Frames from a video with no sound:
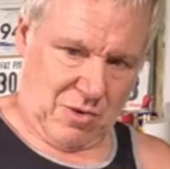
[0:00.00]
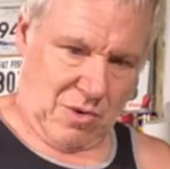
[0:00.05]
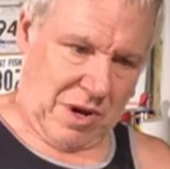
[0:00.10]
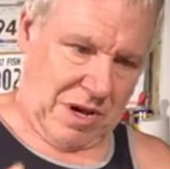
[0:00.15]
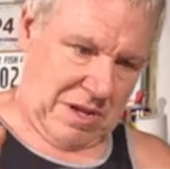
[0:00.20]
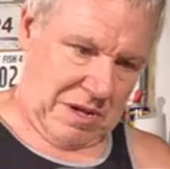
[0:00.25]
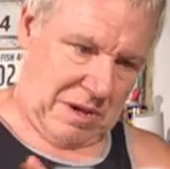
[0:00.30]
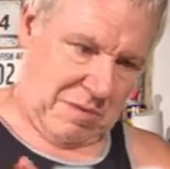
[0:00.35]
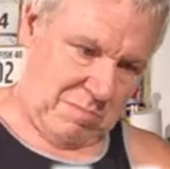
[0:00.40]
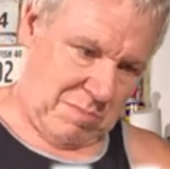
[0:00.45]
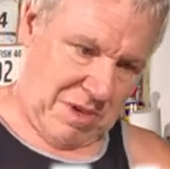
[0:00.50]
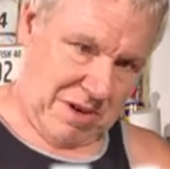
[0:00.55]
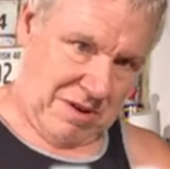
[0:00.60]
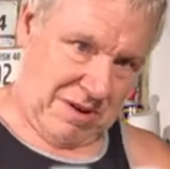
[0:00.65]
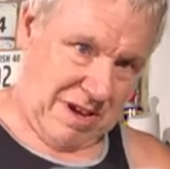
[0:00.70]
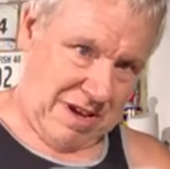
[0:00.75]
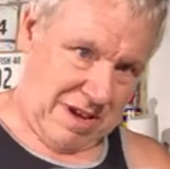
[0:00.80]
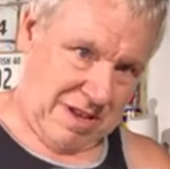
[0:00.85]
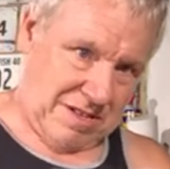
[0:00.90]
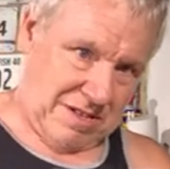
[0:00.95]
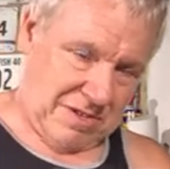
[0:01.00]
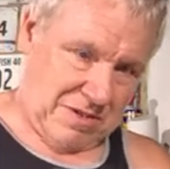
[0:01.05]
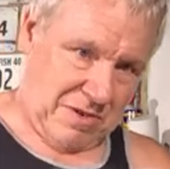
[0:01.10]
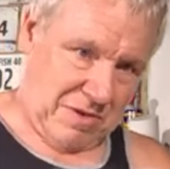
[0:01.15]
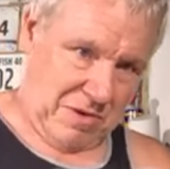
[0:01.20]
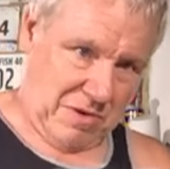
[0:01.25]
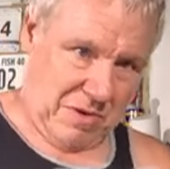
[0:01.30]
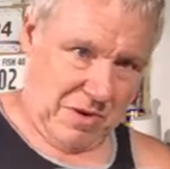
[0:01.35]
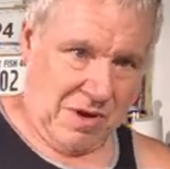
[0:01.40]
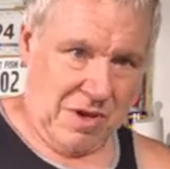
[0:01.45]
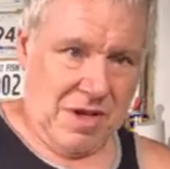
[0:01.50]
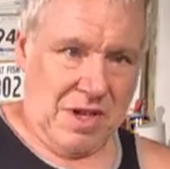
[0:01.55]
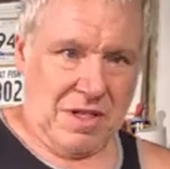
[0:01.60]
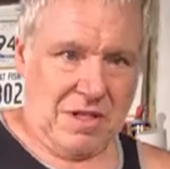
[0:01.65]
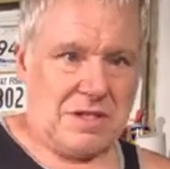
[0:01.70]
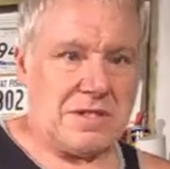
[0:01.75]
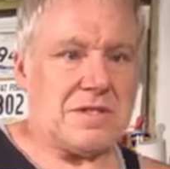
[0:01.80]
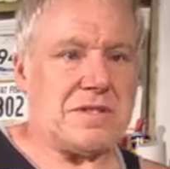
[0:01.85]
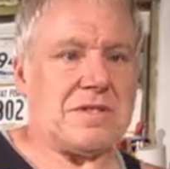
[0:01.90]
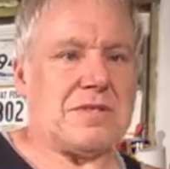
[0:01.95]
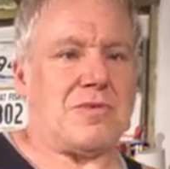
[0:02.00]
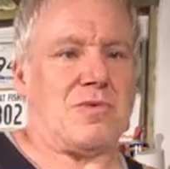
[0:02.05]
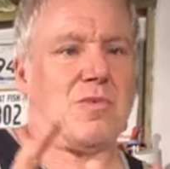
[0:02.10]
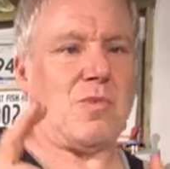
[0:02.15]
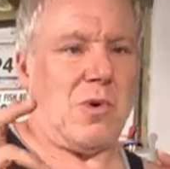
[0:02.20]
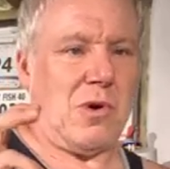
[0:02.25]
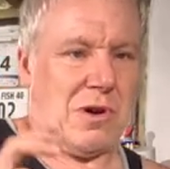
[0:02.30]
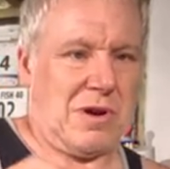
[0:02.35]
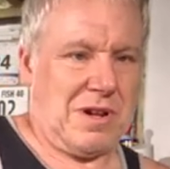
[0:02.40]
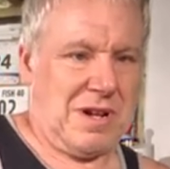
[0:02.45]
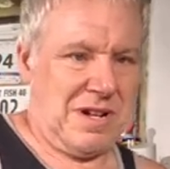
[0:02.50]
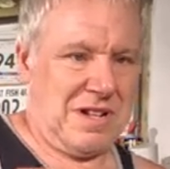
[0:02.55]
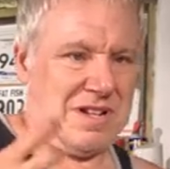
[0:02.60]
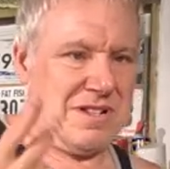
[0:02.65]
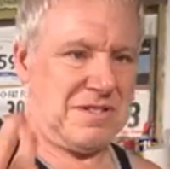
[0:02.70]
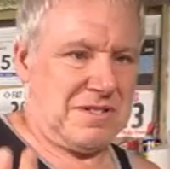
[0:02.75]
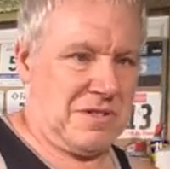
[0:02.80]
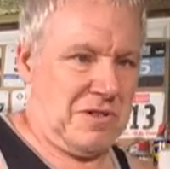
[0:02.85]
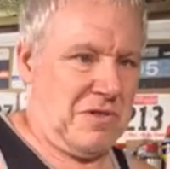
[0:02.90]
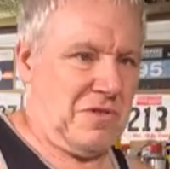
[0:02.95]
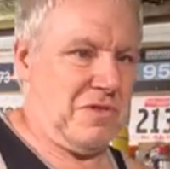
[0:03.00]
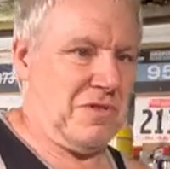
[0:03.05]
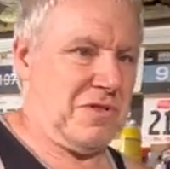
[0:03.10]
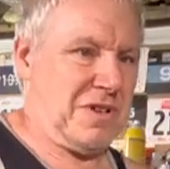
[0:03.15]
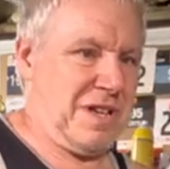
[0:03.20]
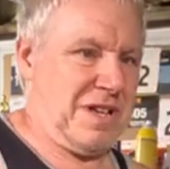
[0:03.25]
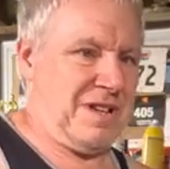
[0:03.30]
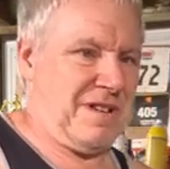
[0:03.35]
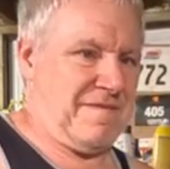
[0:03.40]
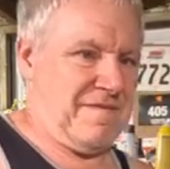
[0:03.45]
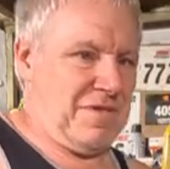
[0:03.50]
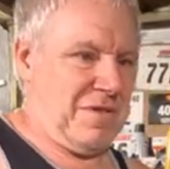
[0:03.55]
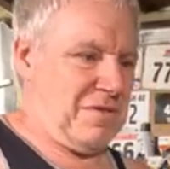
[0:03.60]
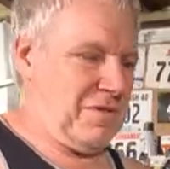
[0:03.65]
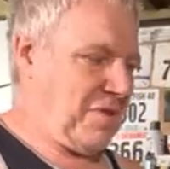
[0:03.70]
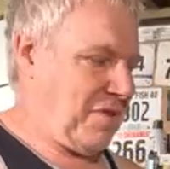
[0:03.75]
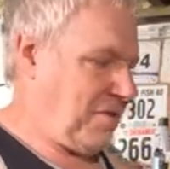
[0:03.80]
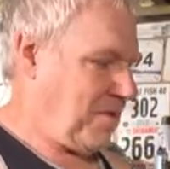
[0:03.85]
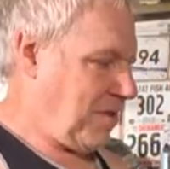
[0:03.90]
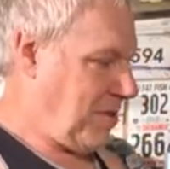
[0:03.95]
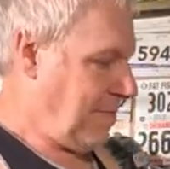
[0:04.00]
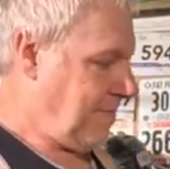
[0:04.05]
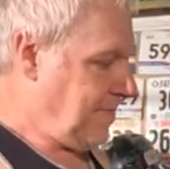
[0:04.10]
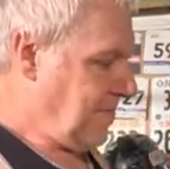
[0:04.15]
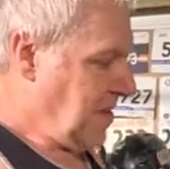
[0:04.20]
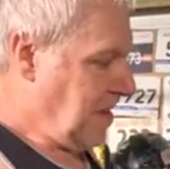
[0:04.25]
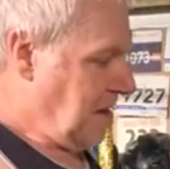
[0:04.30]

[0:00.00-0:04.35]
quite up there yet, so this is your warning to start looking if you're local.